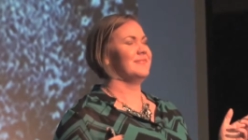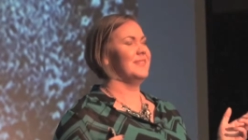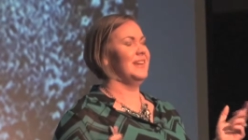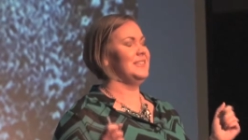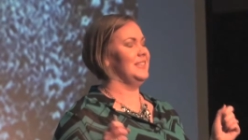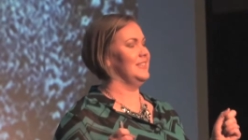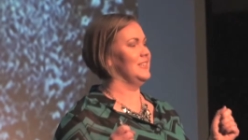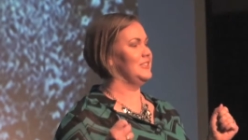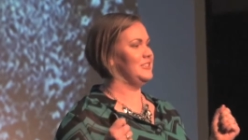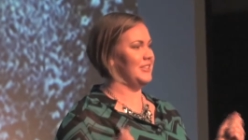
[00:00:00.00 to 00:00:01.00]
I'm taking a
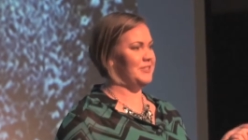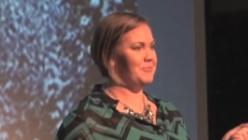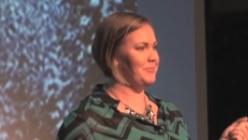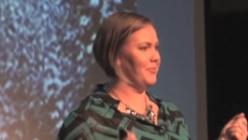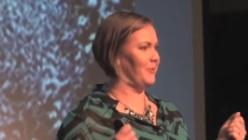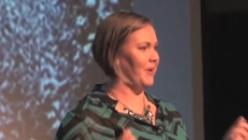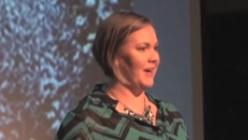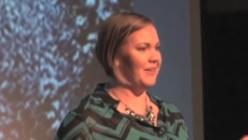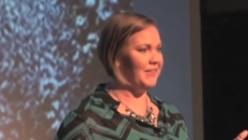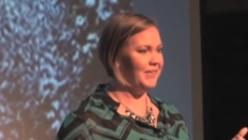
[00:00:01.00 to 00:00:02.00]
deep
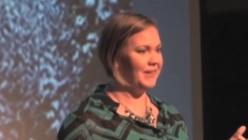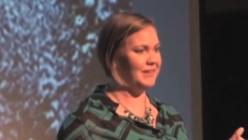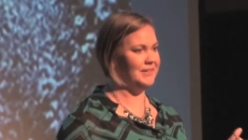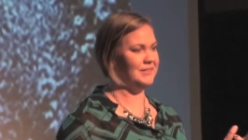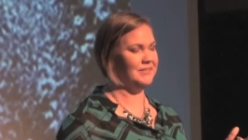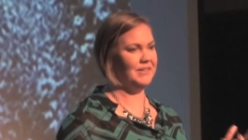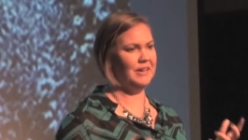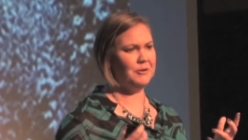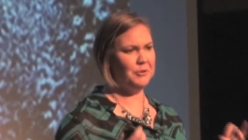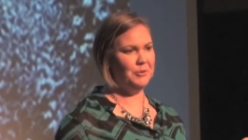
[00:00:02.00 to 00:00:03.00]
breath of
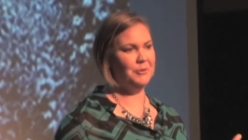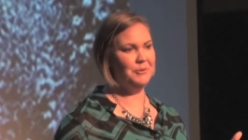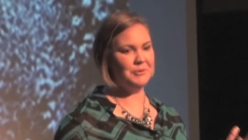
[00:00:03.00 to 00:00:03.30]
that cool,